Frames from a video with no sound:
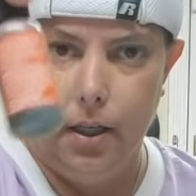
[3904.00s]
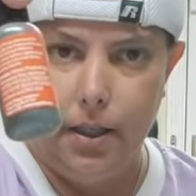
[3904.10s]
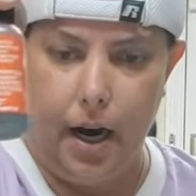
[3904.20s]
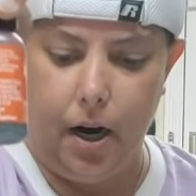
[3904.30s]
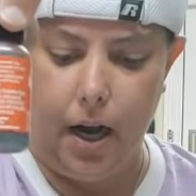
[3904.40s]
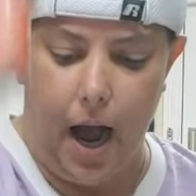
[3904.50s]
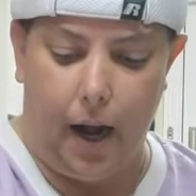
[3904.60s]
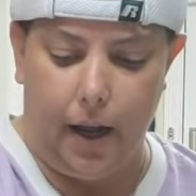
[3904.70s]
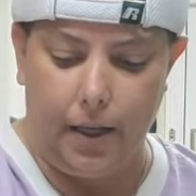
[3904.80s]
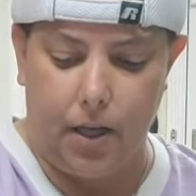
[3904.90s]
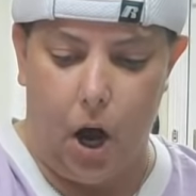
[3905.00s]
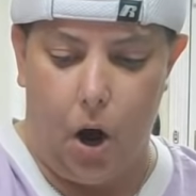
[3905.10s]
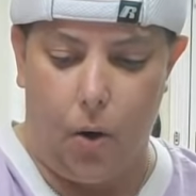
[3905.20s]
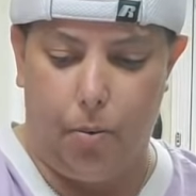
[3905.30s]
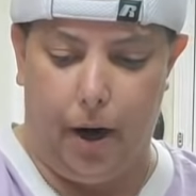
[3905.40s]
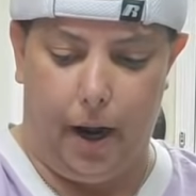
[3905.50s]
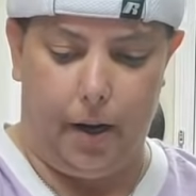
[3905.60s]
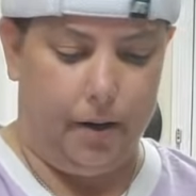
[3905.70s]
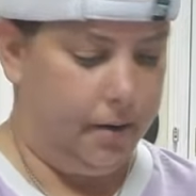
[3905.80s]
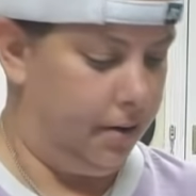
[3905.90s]
Terracotta is all
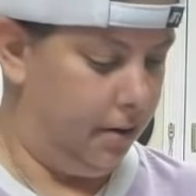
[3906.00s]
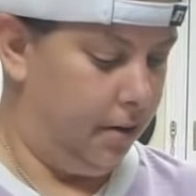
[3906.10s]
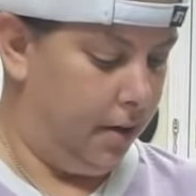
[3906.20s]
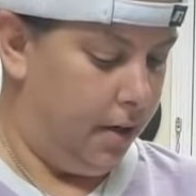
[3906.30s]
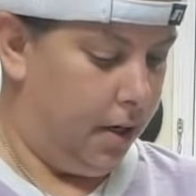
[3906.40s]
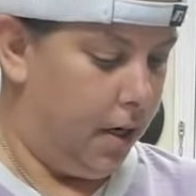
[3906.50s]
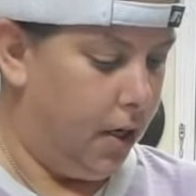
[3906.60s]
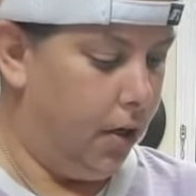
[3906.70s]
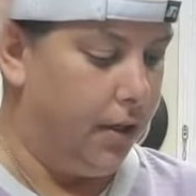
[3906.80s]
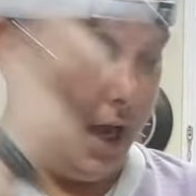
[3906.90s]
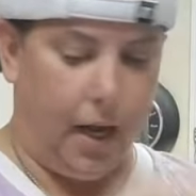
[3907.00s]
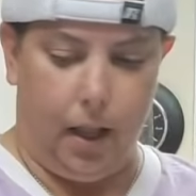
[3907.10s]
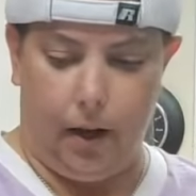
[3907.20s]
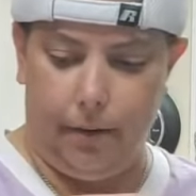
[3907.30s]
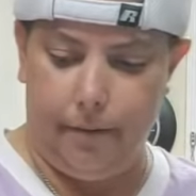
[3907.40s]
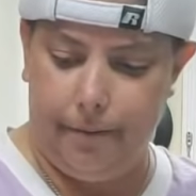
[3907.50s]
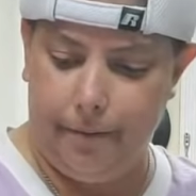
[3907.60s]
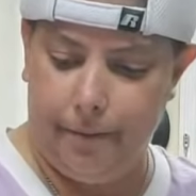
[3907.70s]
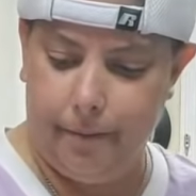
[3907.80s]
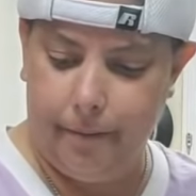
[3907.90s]
brick. Use that color.
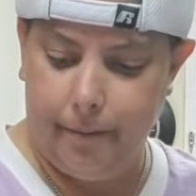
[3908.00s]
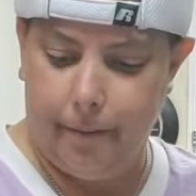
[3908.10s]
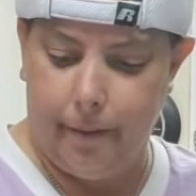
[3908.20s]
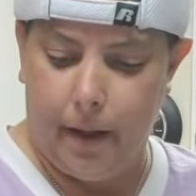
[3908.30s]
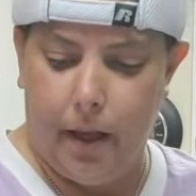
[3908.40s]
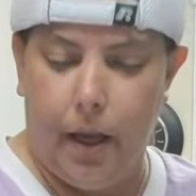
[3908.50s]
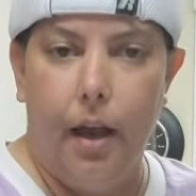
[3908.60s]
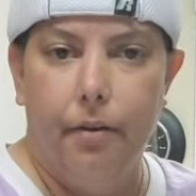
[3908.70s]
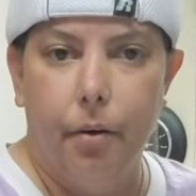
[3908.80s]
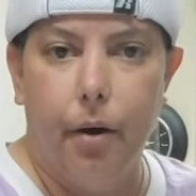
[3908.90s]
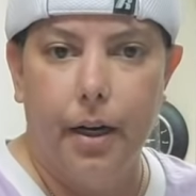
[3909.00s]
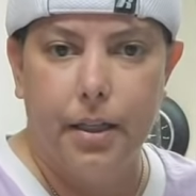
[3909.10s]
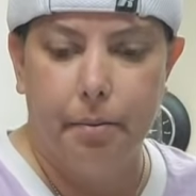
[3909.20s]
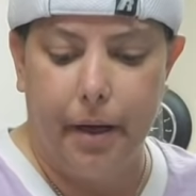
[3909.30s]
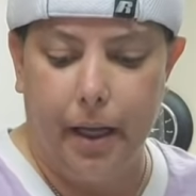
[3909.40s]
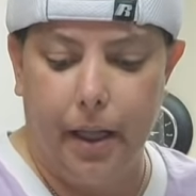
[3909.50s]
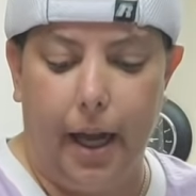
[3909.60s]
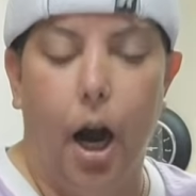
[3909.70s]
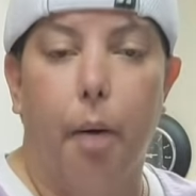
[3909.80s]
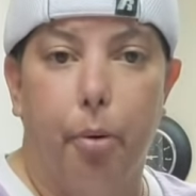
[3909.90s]
if you want it to be
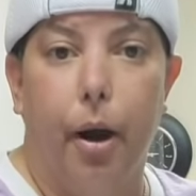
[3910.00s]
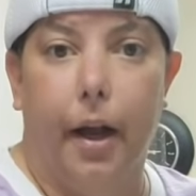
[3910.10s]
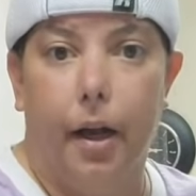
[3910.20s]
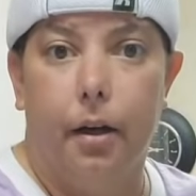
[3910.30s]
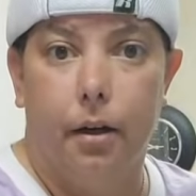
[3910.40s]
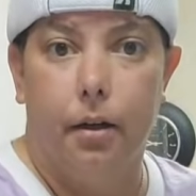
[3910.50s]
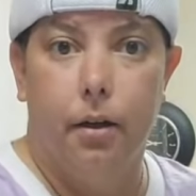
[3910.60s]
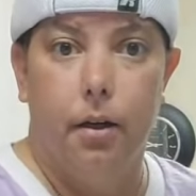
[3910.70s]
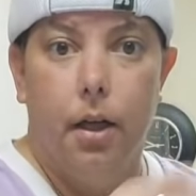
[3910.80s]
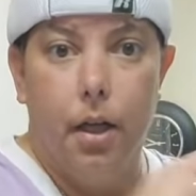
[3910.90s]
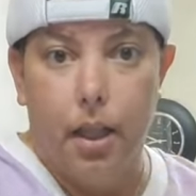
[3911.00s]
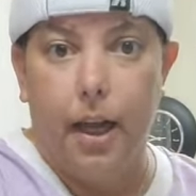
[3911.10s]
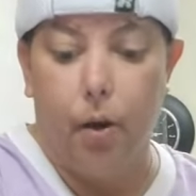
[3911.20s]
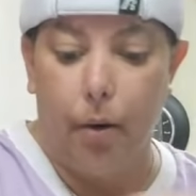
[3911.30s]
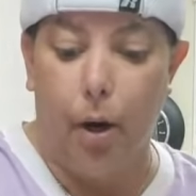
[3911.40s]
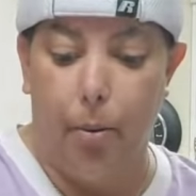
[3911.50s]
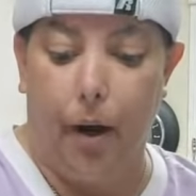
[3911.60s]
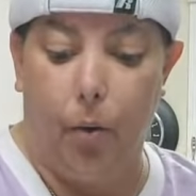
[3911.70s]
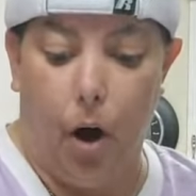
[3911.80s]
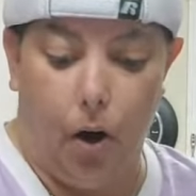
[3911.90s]
like a brick, like a real
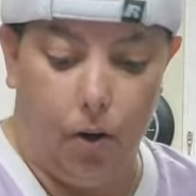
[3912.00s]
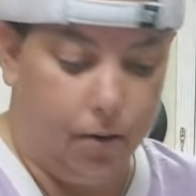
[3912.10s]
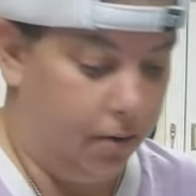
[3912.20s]
brick wall.